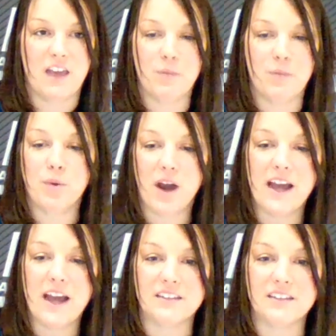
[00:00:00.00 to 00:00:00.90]

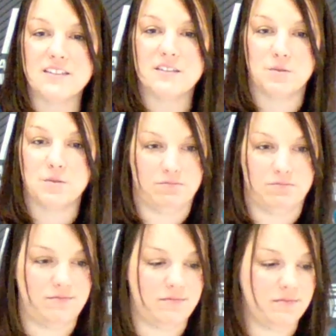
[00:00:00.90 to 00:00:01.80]
price
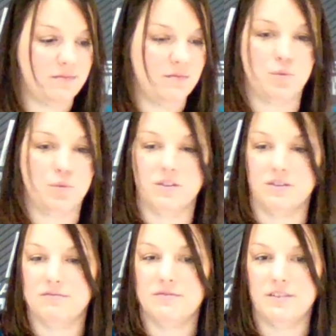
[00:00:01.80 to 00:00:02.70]

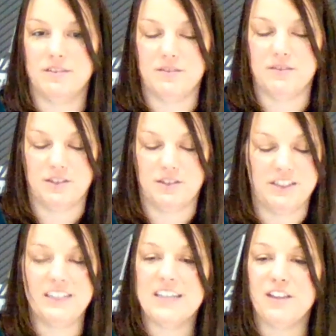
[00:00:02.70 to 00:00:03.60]
will
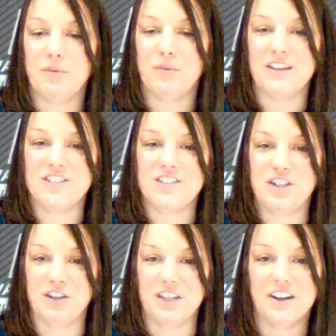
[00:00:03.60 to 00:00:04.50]
dictate the
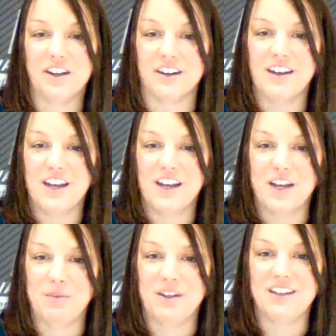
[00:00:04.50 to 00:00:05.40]
rest of your year.
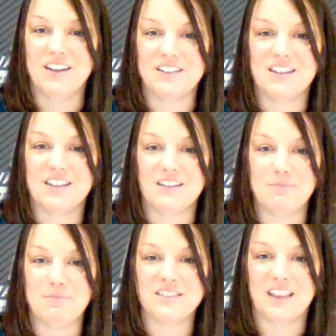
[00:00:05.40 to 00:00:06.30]
It
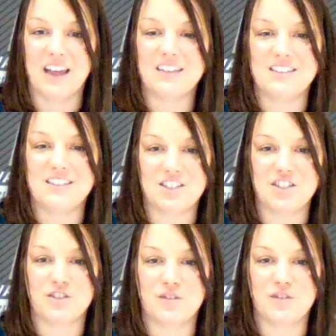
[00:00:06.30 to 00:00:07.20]
makes a lot of
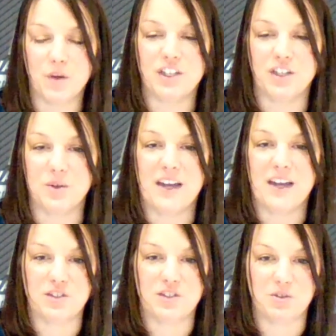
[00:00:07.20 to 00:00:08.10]
decisions for you
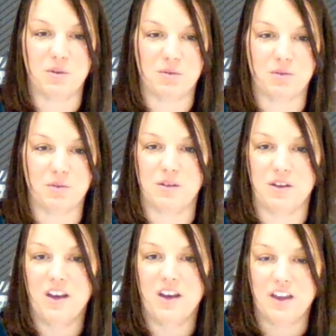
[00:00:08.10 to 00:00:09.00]
as you go through the
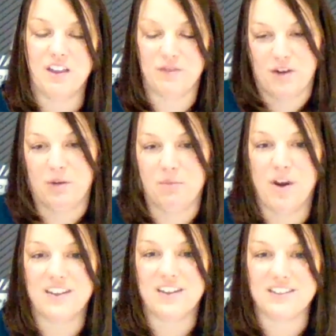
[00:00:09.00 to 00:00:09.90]
farming
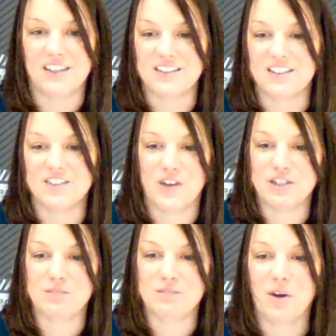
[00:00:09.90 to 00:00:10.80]
process as far
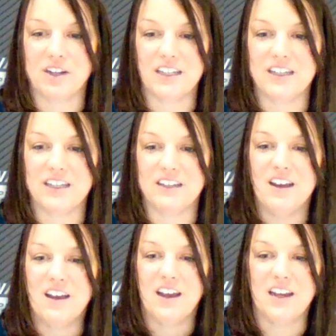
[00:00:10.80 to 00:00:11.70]
as marketing
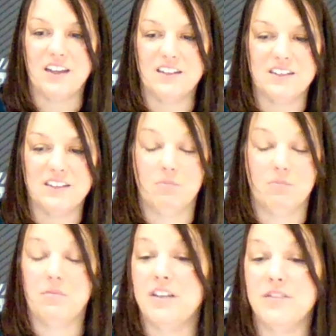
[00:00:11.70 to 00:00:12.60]
and
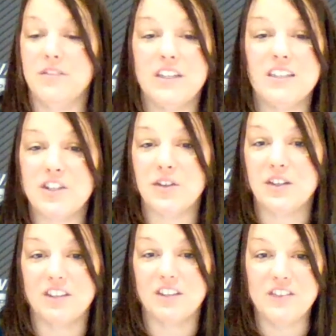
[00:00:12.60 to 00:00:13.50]
even considering
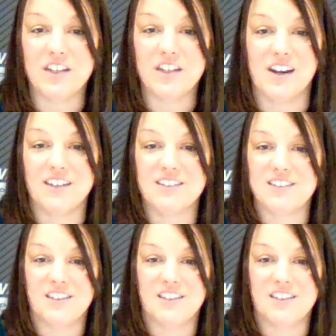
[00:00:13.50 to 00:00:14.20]
your living costs.